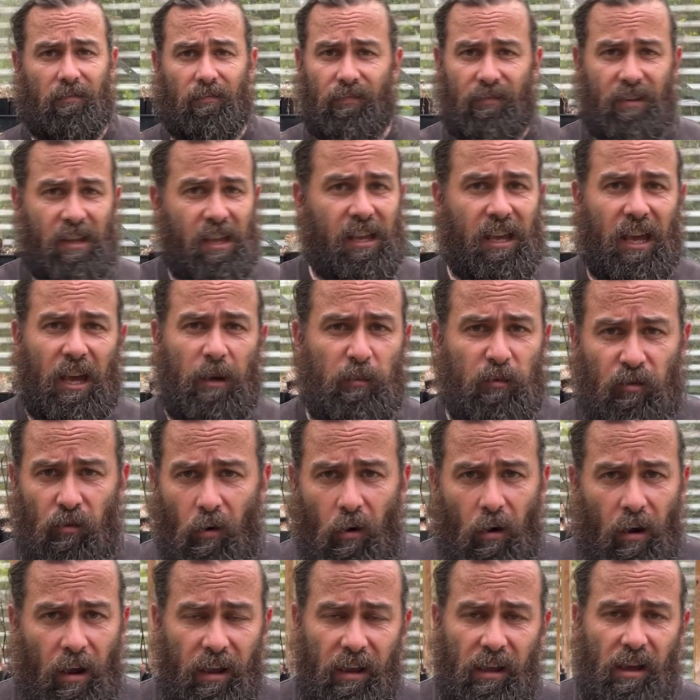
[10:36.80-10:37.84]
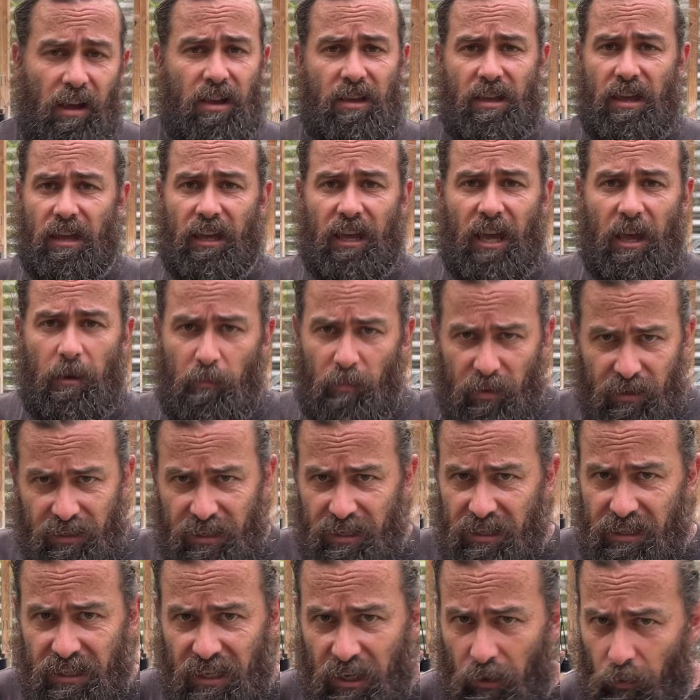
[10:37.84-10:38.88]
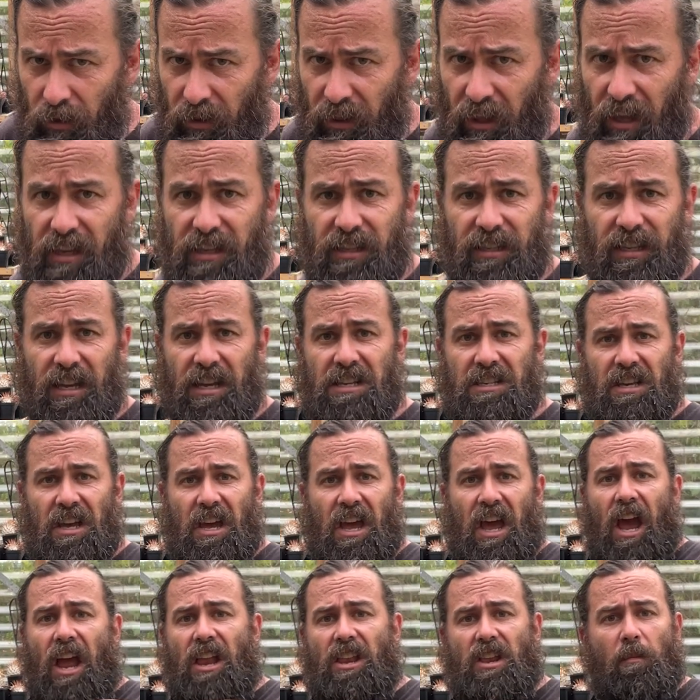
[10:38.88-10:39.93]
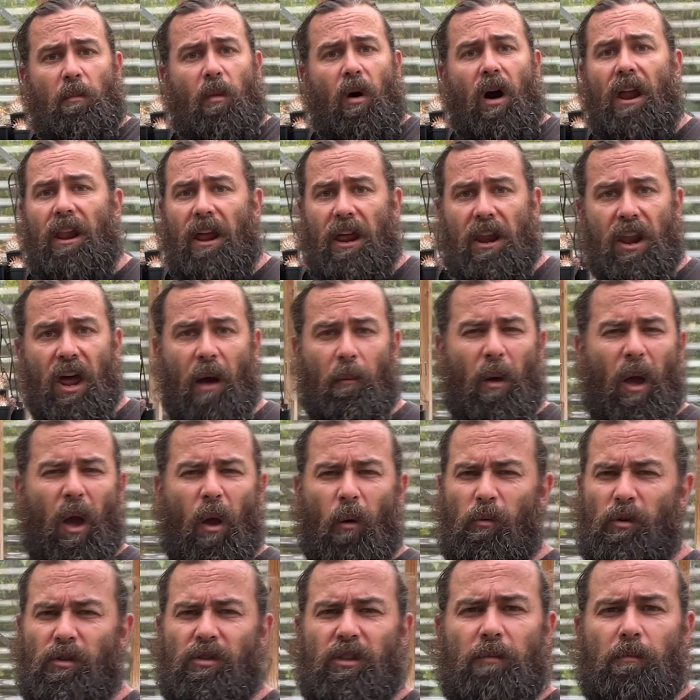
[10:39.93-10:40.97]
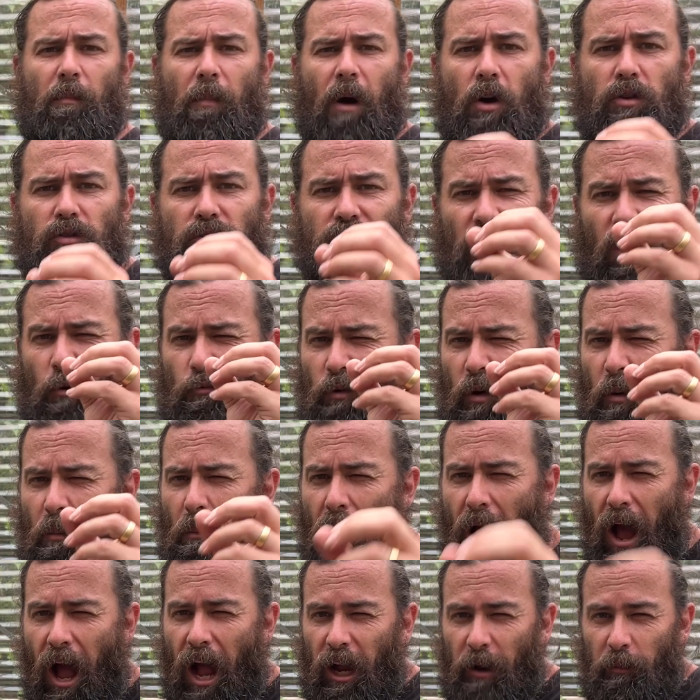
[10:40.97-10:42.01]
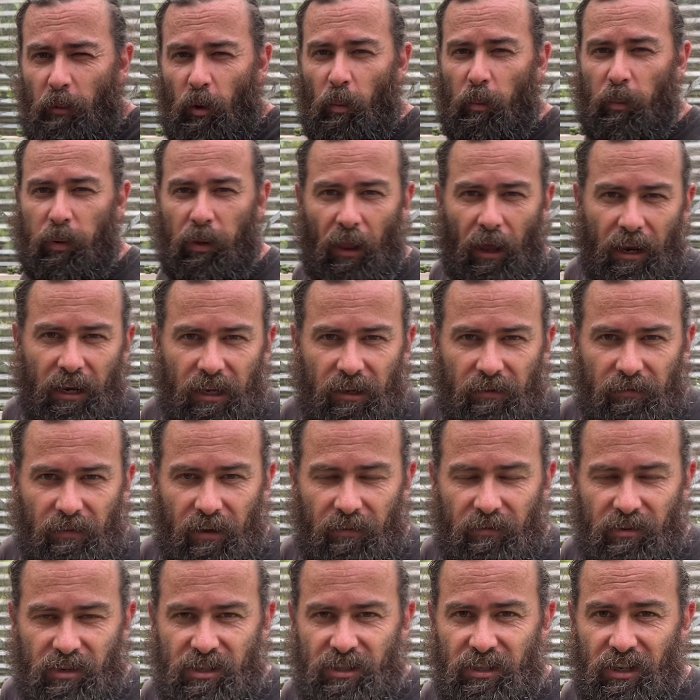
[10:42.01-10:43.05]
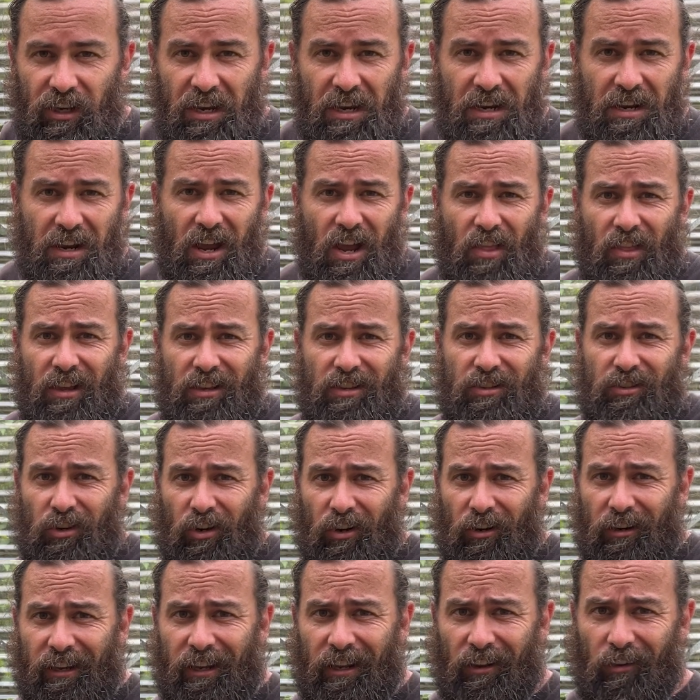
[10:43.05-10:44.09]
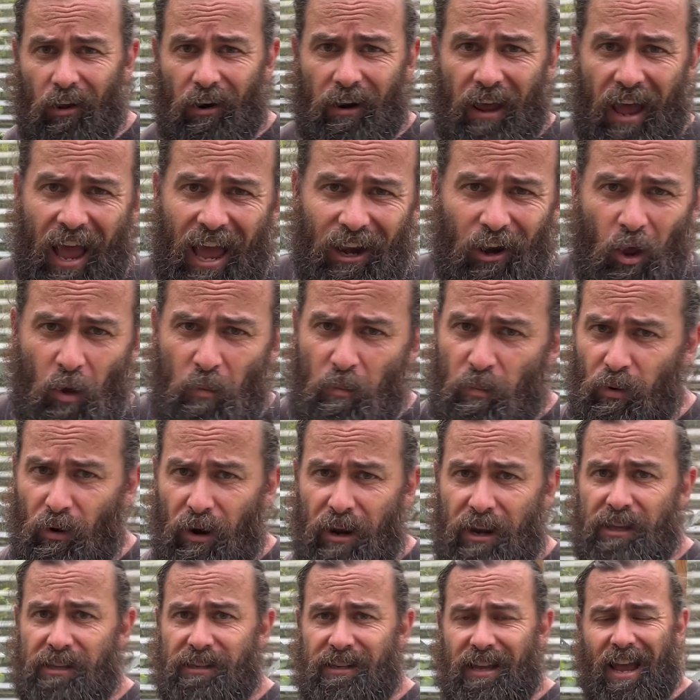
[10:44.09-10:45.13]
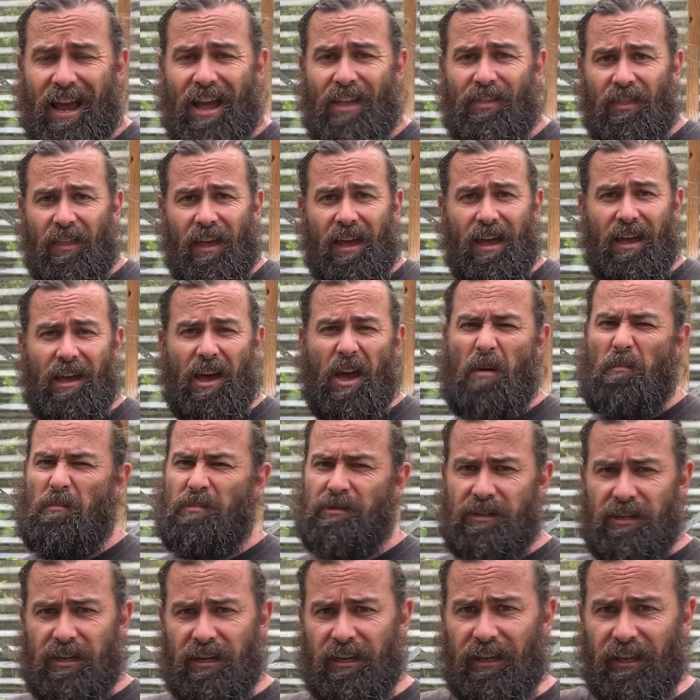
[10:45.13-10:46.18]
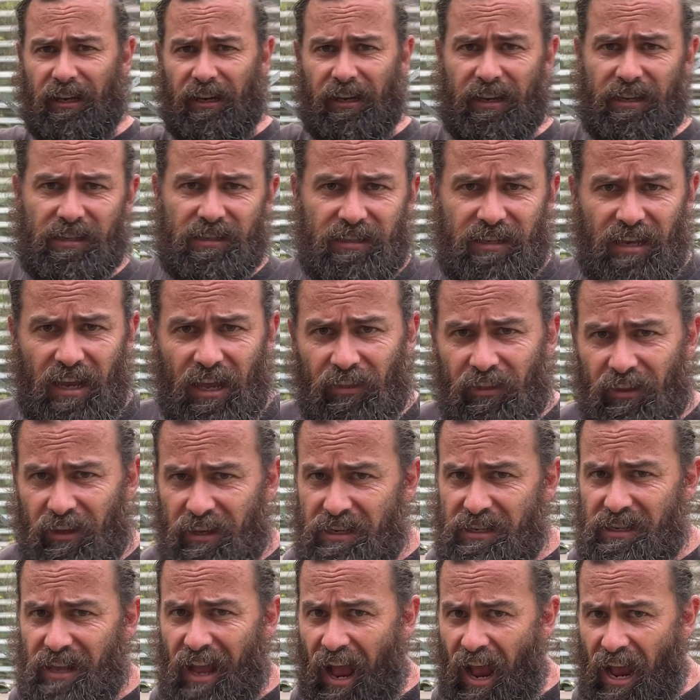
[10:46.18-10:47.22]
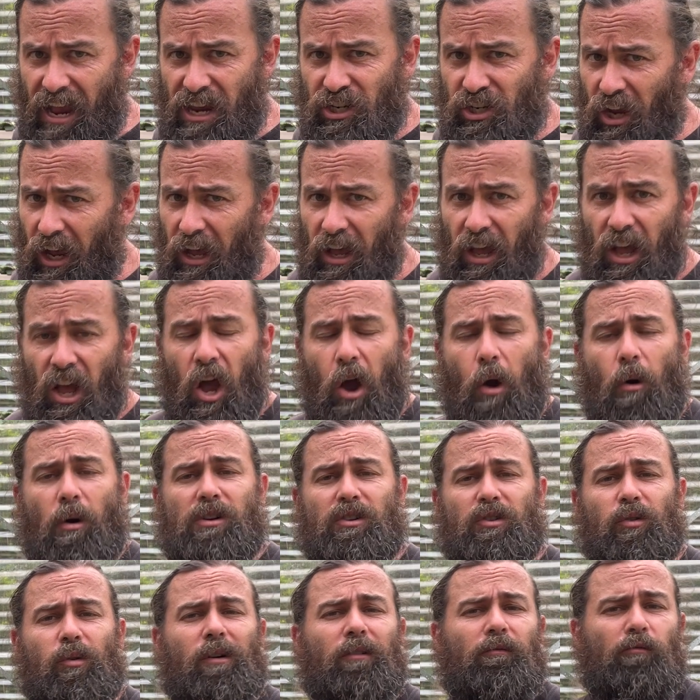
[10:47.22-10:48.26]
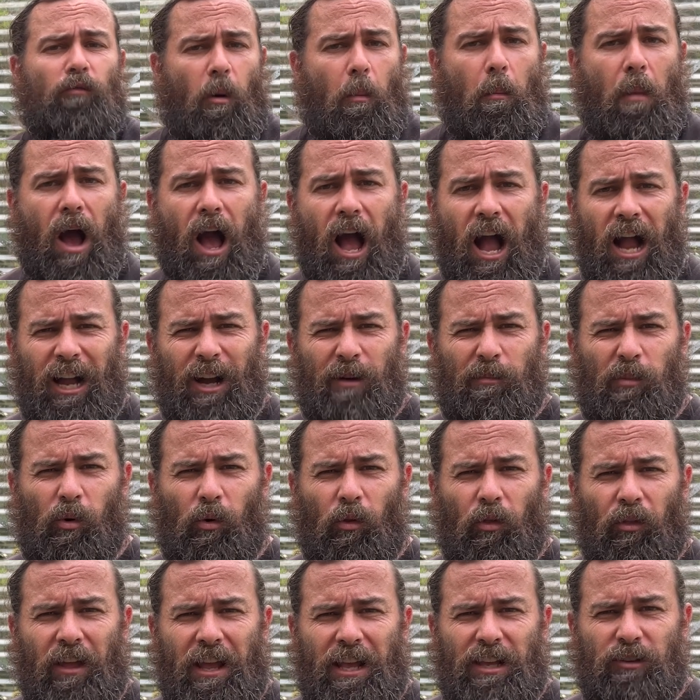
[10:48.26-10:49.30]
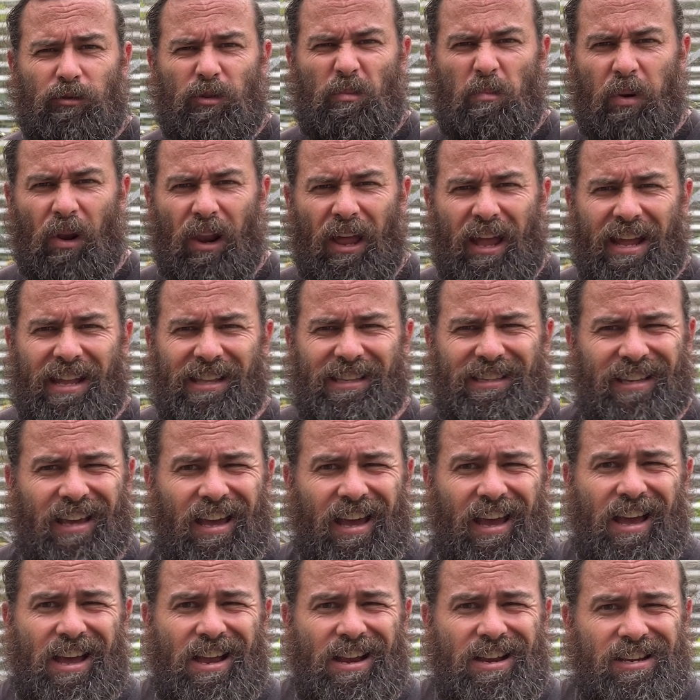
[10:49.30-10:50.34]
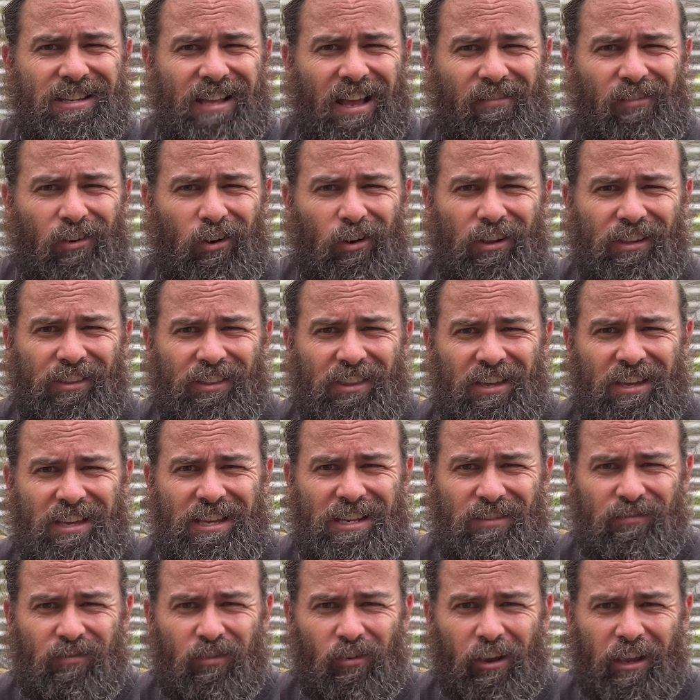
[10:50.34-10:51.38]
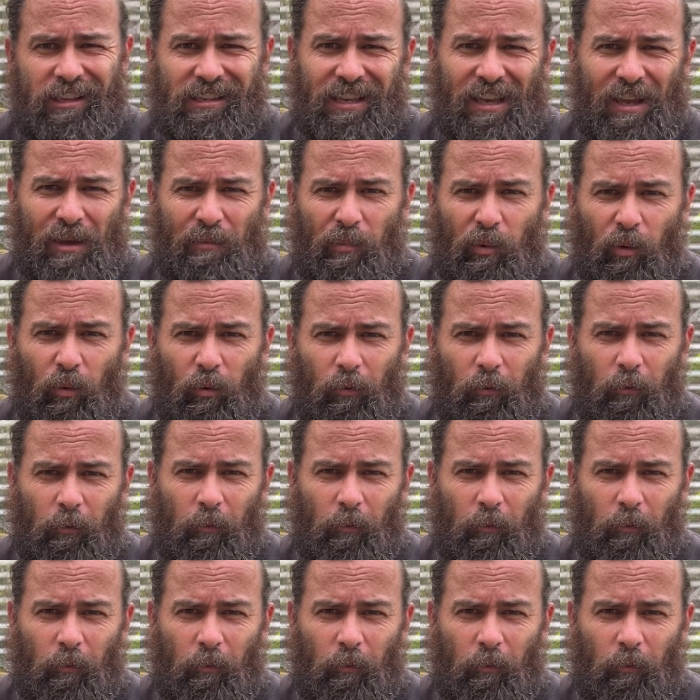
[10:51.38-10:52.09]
you keep trying, you keep persisting with these things, and you might end up with the most remarkable plant you've ever seen. There's certainly a lot of aloe breeders out there, particularly in Southeast Asia, who are doing remarkable things with plants. Just have a look at these, for example.